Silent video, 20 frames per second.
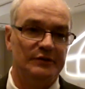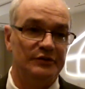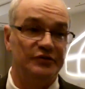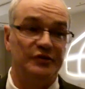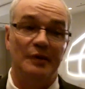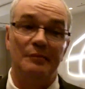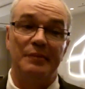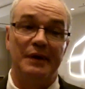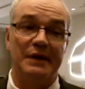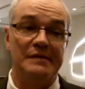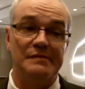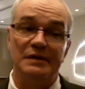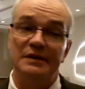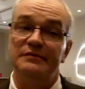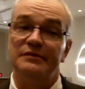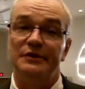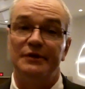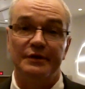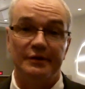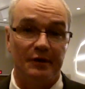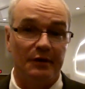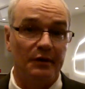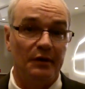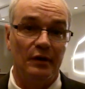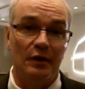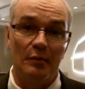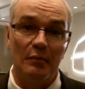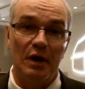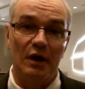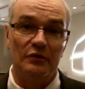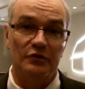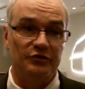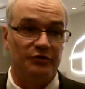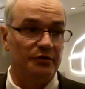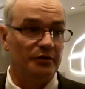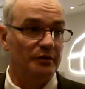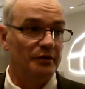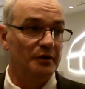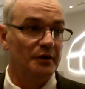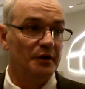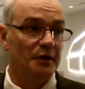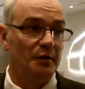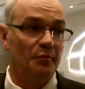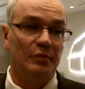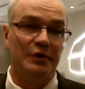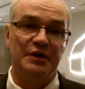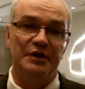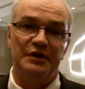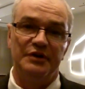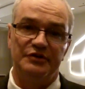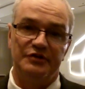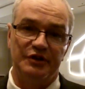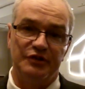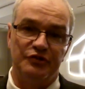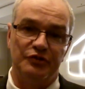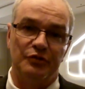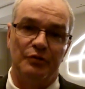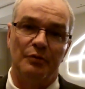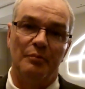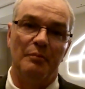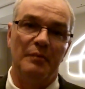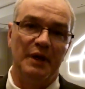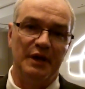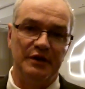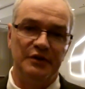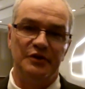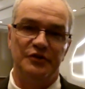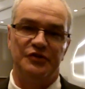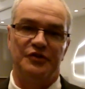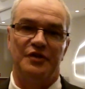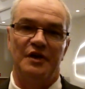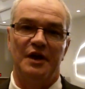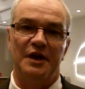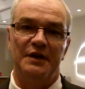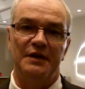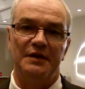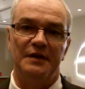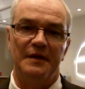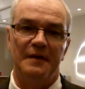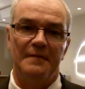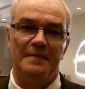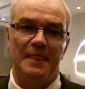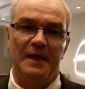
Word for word: Some people even get a little emotional, but it is a tremendous thing.